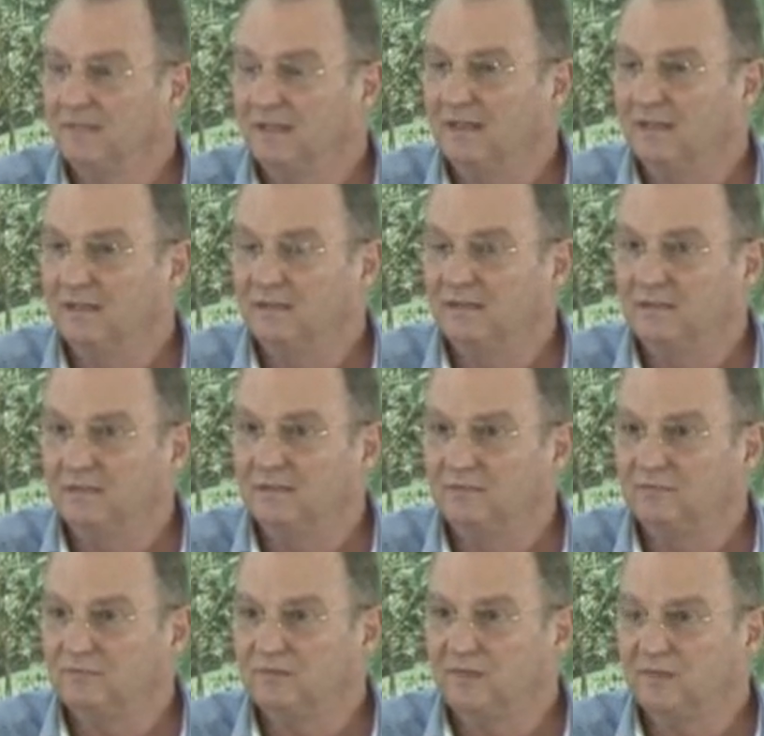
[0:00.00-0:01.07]
and at the end you
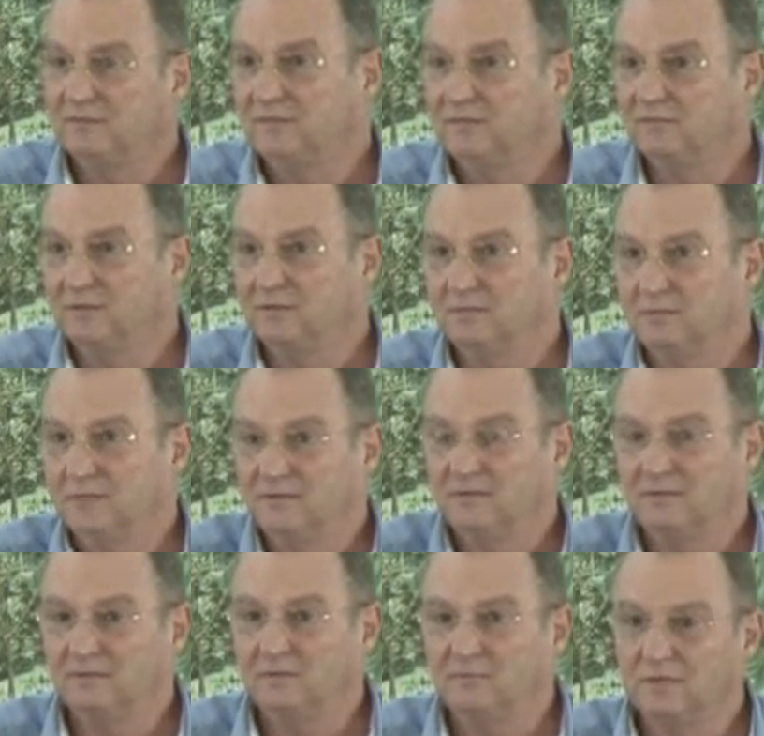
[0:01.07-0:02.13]
find that what,
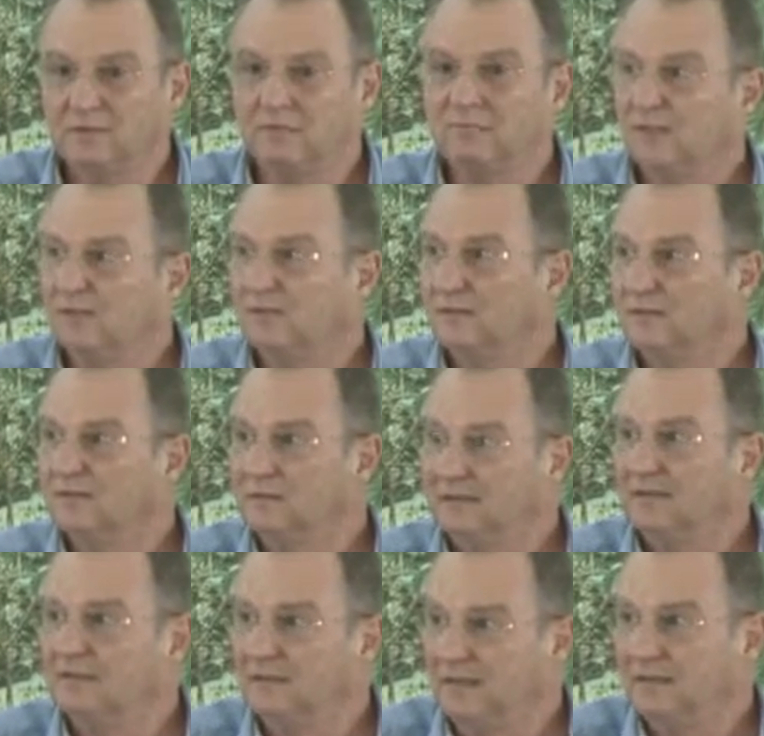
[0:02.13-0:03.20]
basically the water pricing
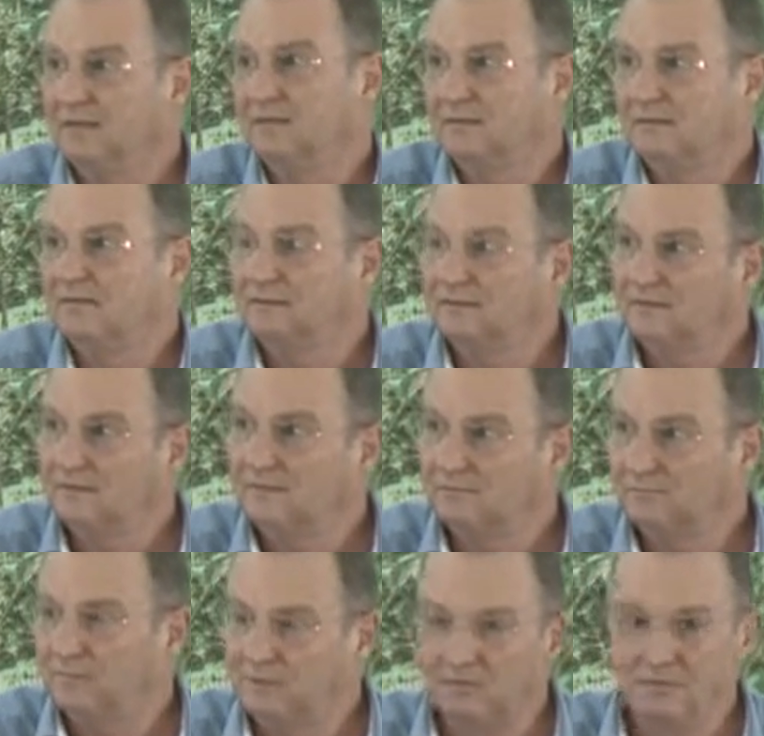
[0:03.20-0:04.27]
in that
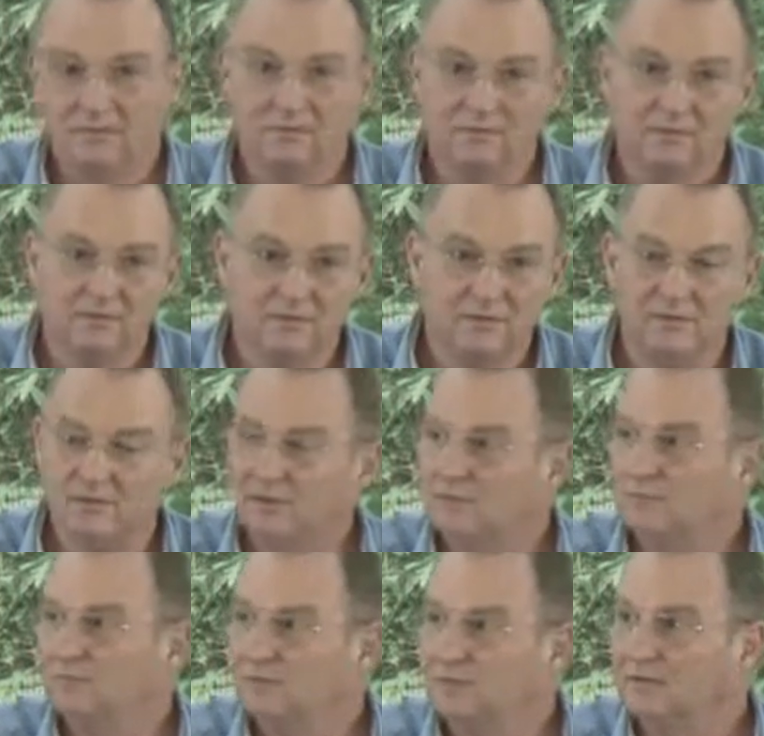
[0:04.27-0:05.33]
particular condition
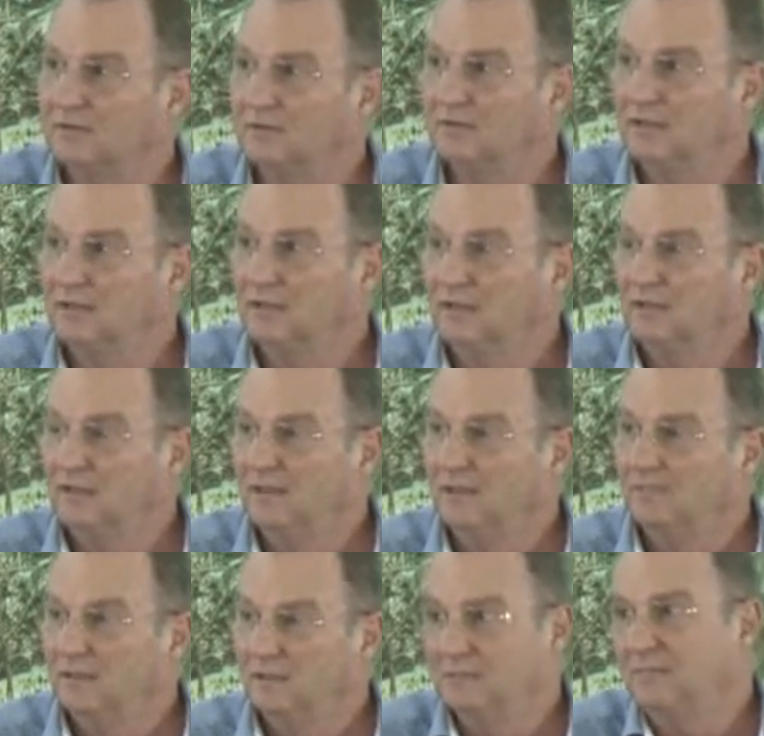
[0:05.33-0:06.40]
doesn't work.
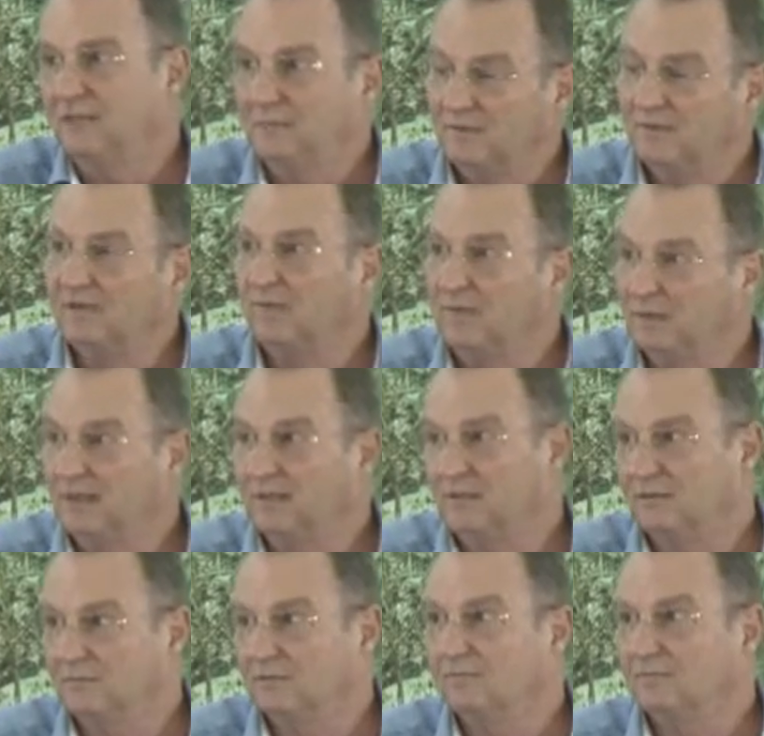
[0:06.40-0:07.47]
But maybe something
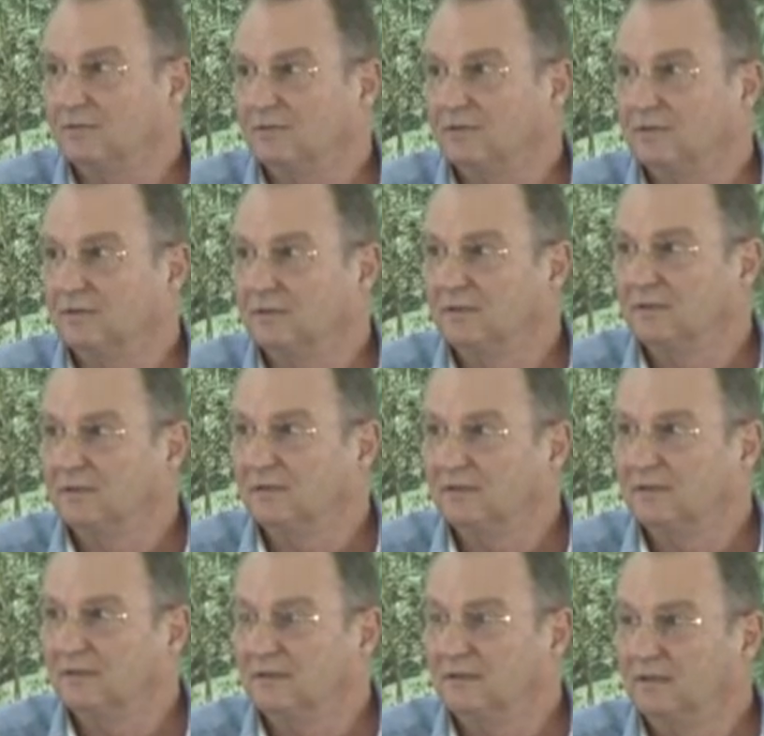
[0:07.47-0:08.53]
else would work. Yeah?
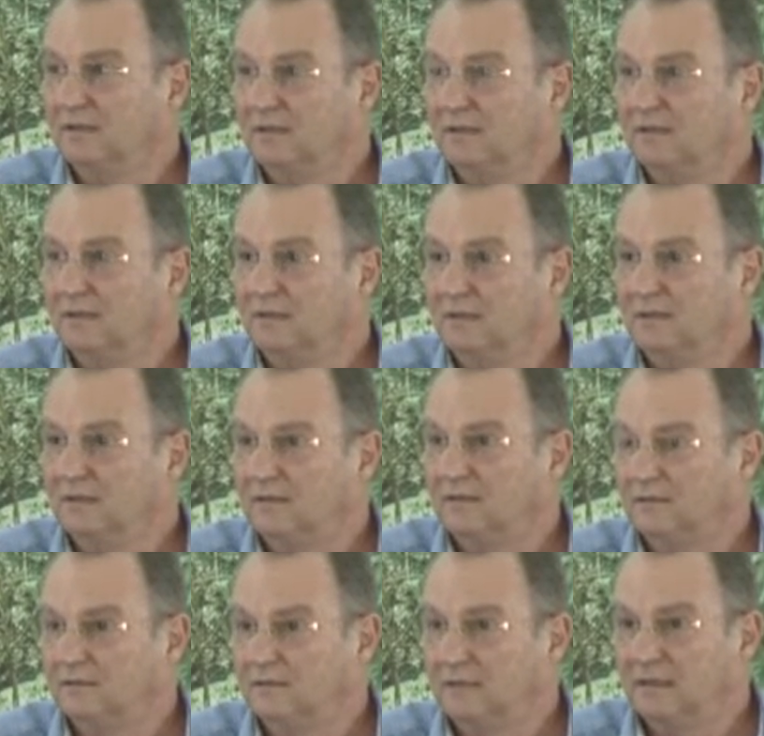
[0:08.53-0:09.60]
Uh,
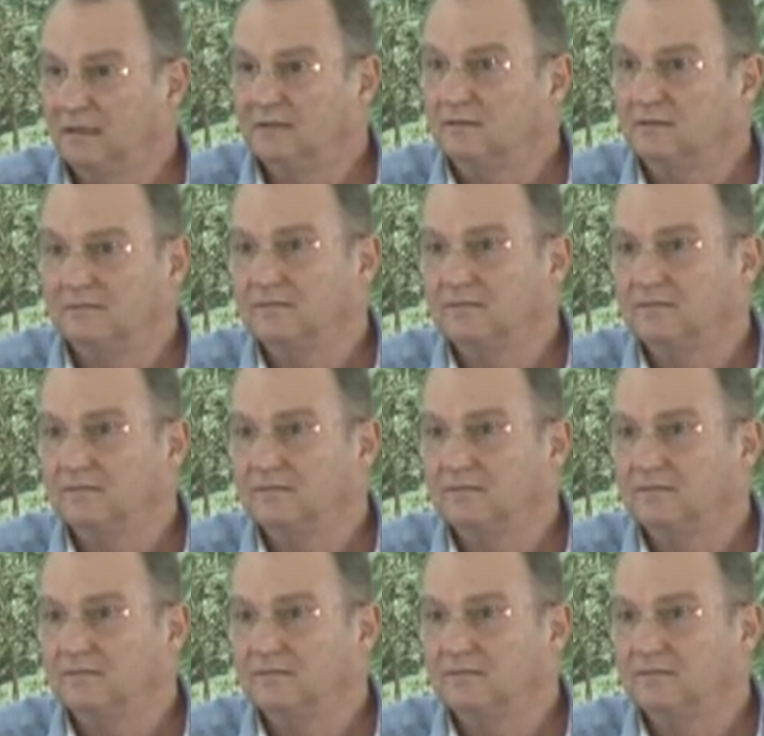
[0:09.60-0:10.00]
and